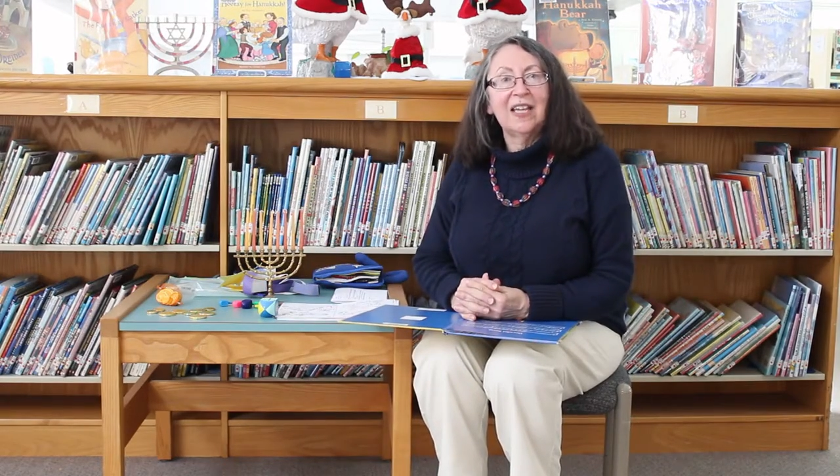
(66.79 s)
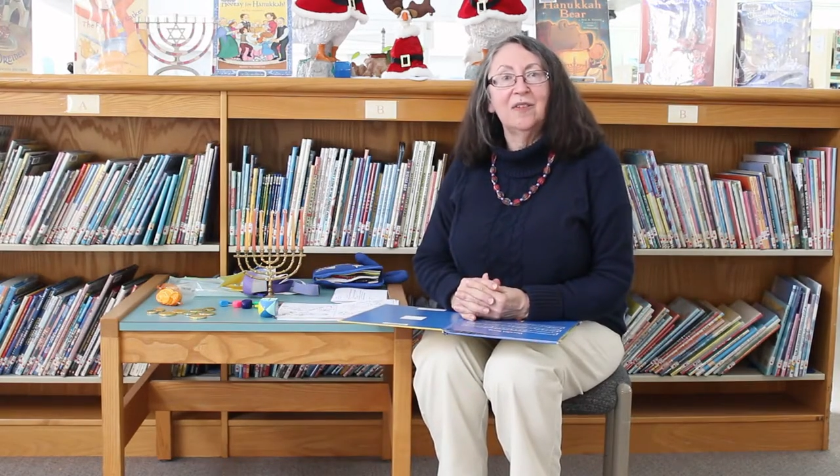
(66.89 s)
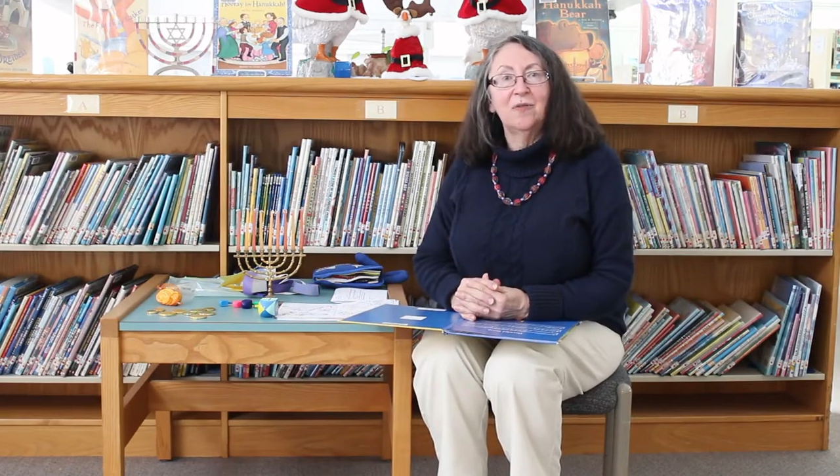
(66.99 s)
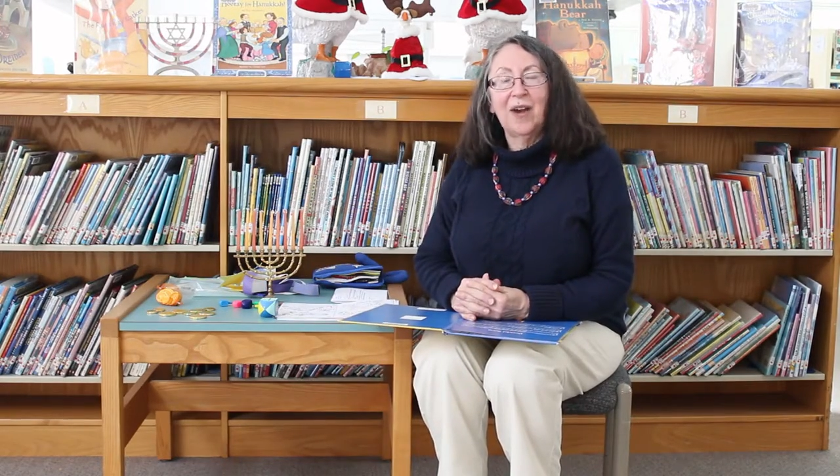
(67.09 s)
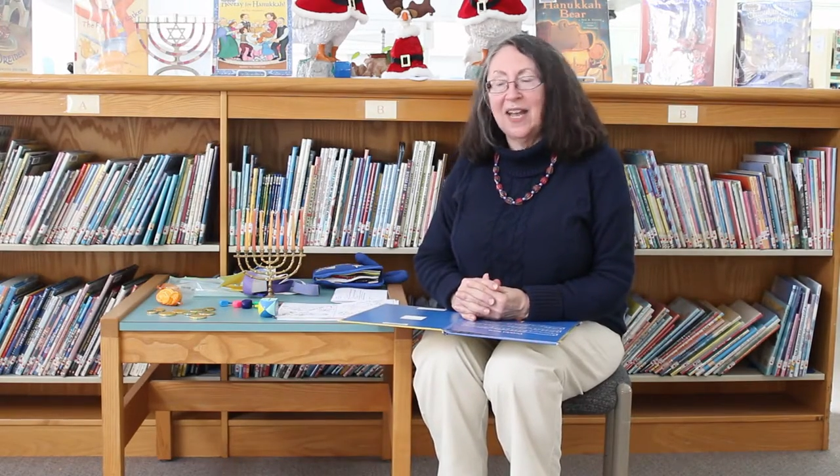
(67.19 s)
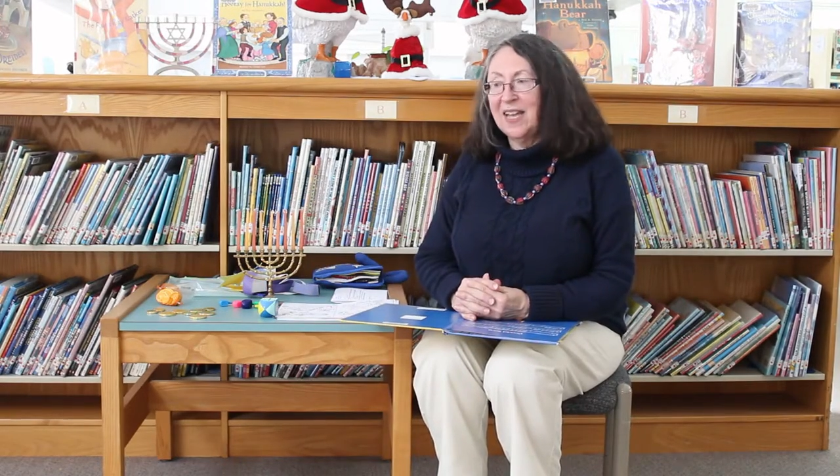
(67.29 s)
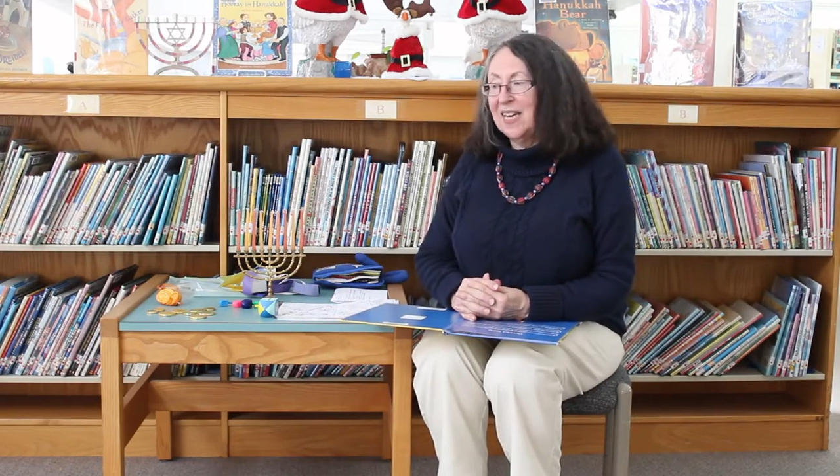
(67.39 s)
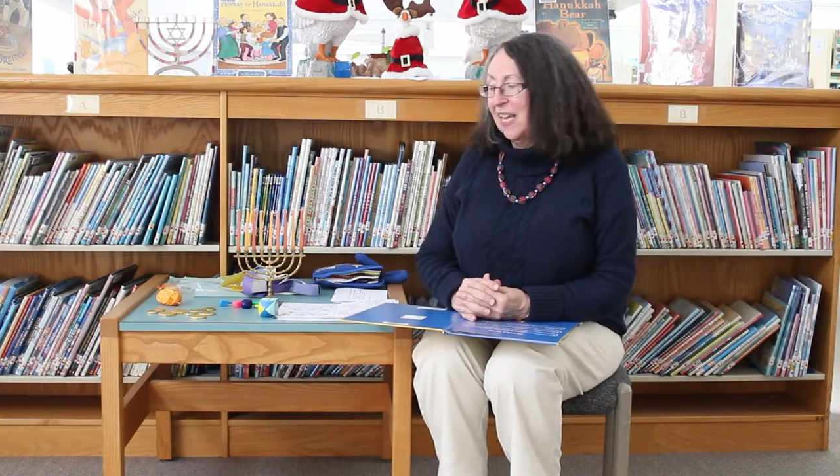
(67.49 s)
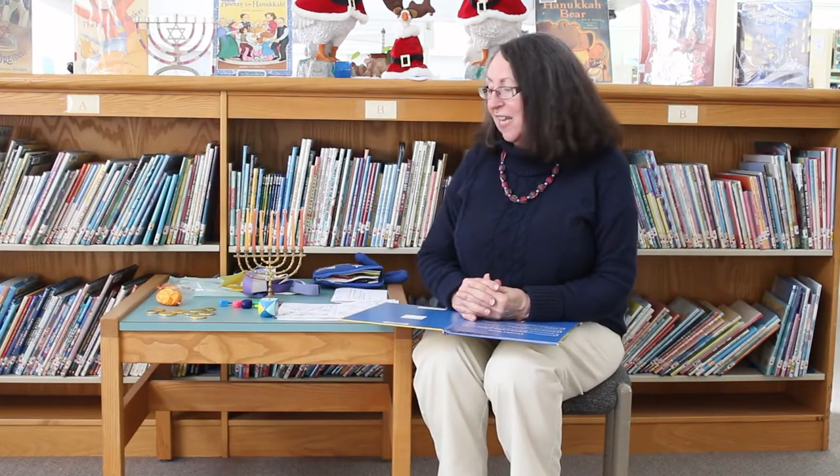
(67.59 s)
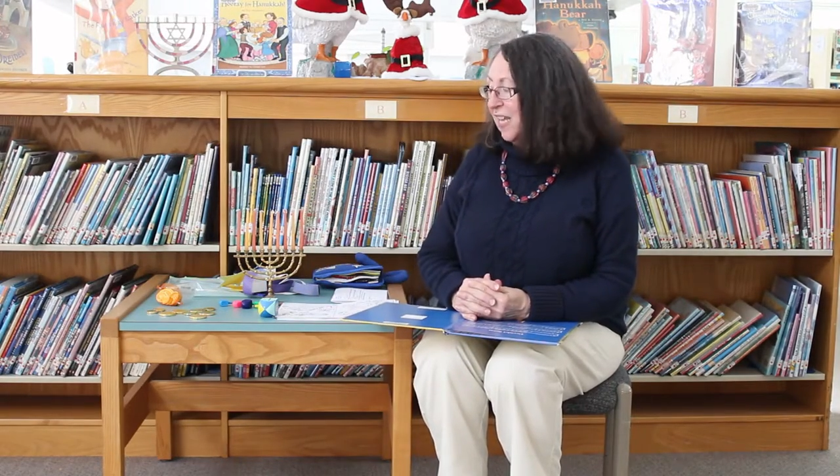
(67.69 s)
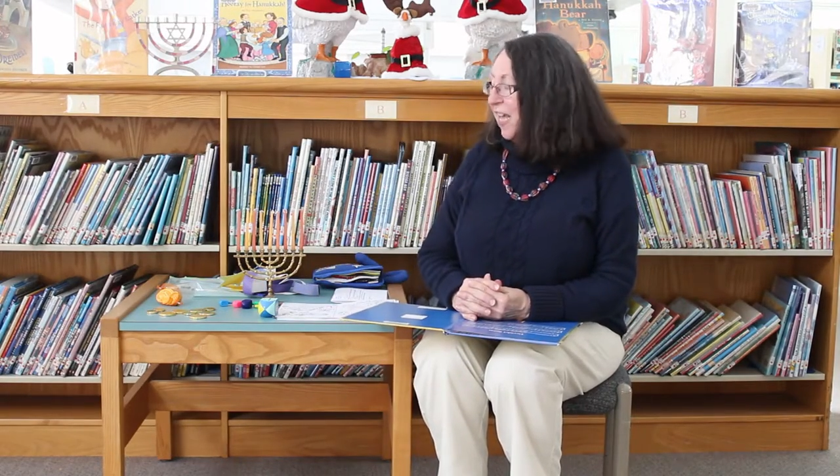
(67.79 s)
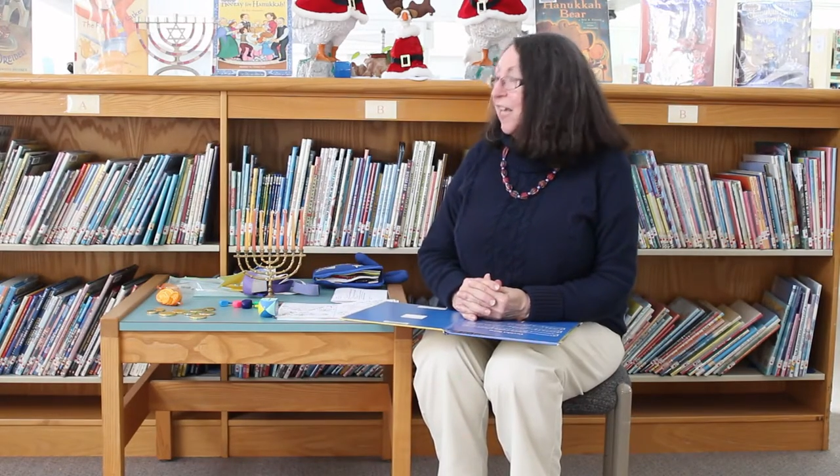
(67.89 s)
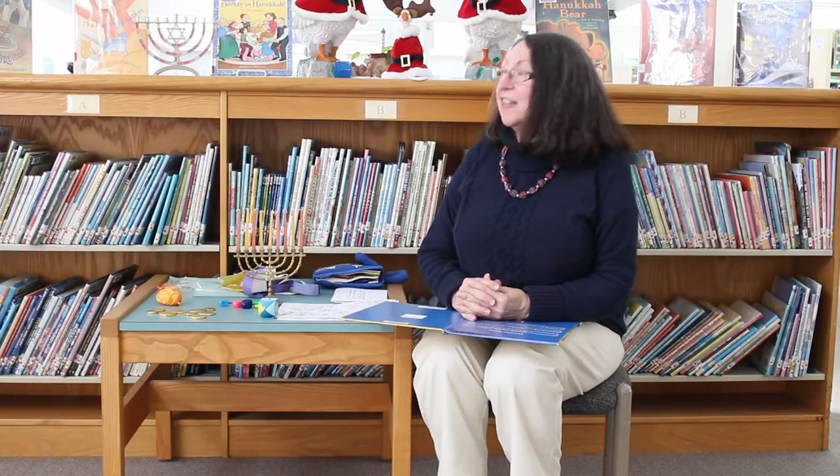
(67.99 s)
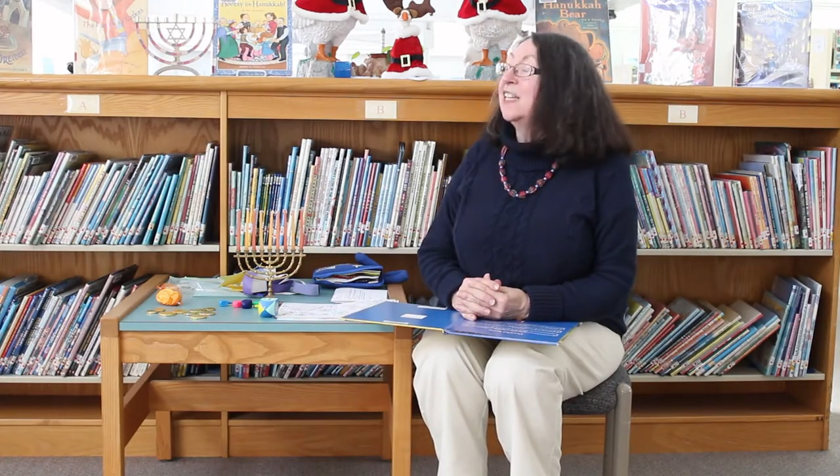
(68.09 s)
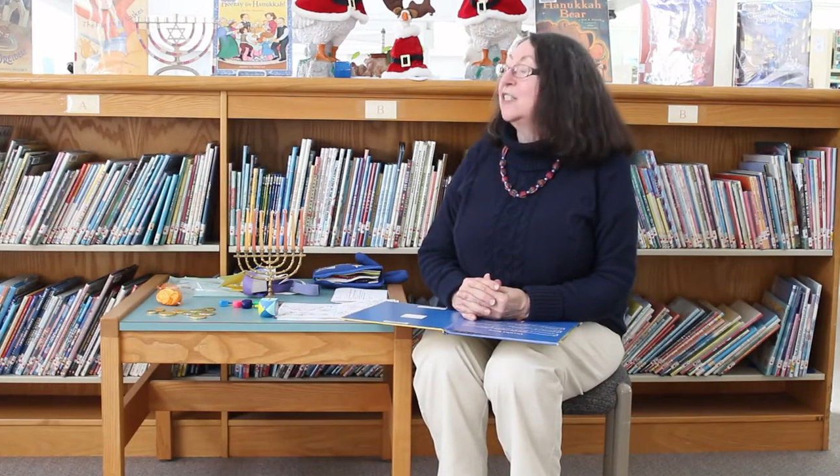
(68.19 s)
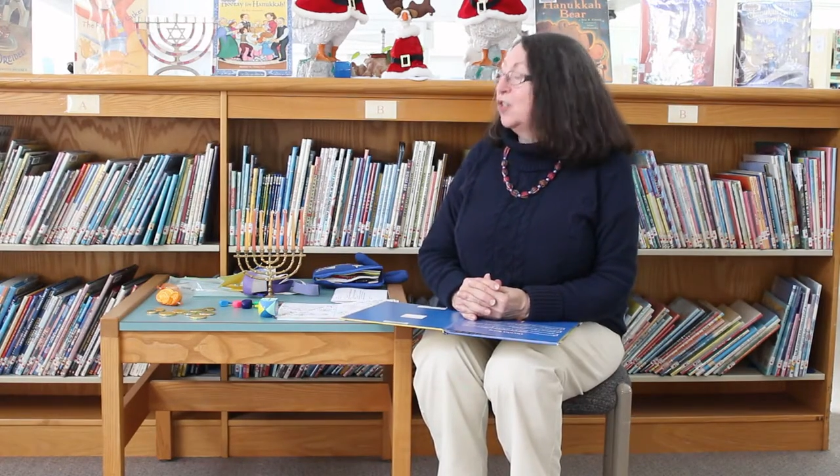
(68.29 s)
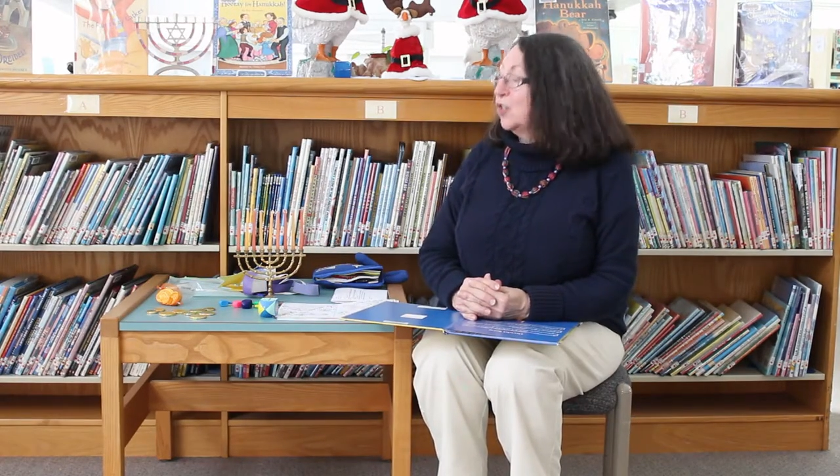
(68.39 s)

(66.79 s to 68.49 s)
and ready, then